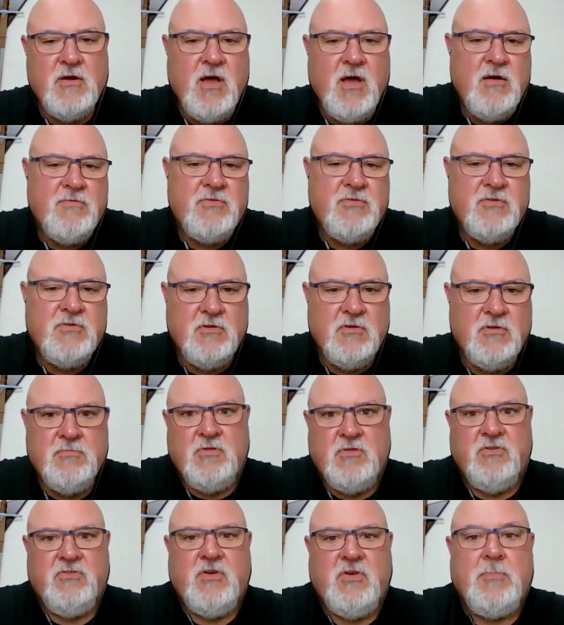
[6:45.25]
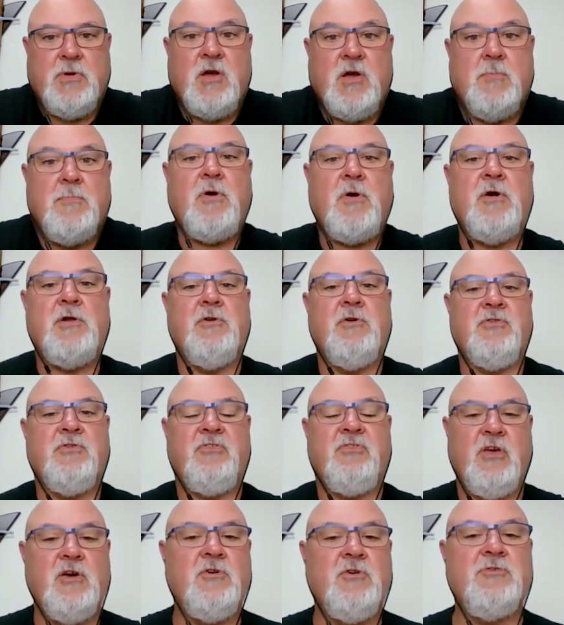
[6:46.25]
Obviously, does that become part of your
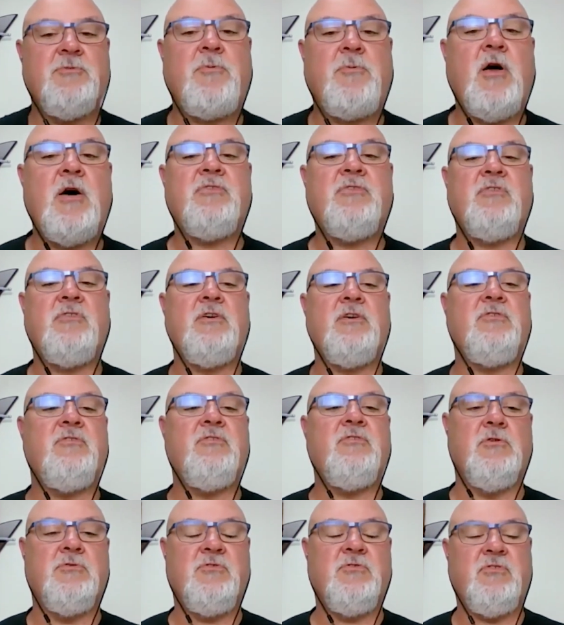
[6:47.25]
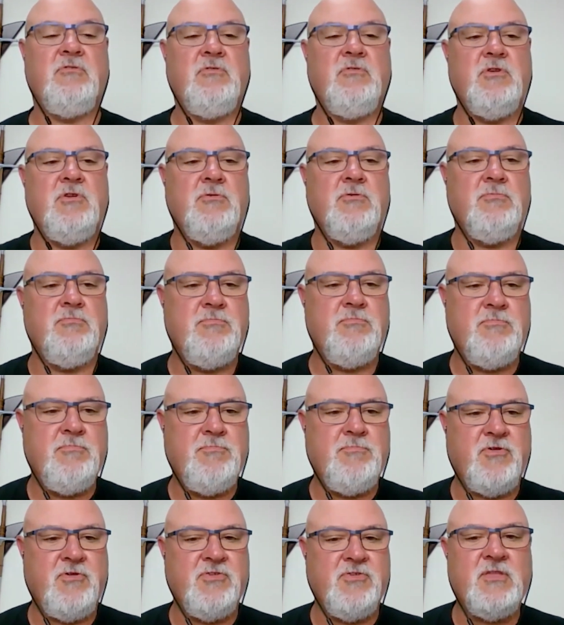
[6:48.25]
sales process? Do you
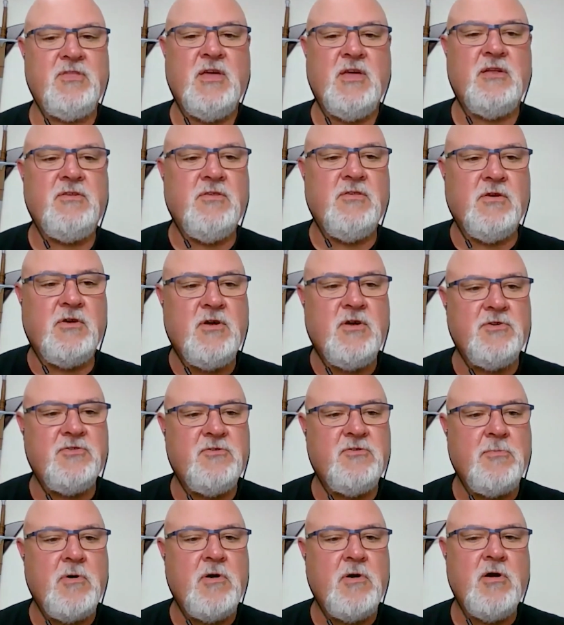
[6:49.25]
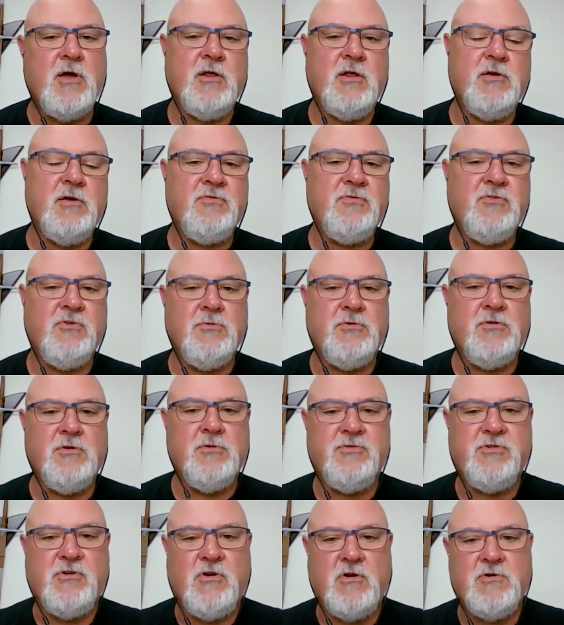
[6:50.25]
present that to the customer? And if so, do you
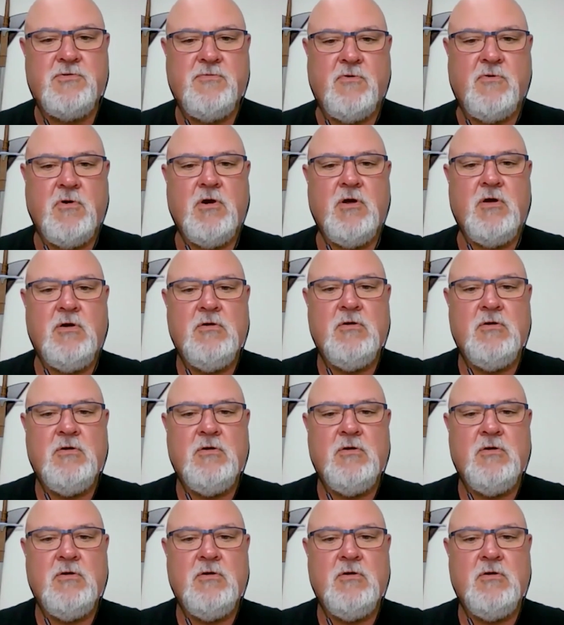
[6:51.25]
charge for it?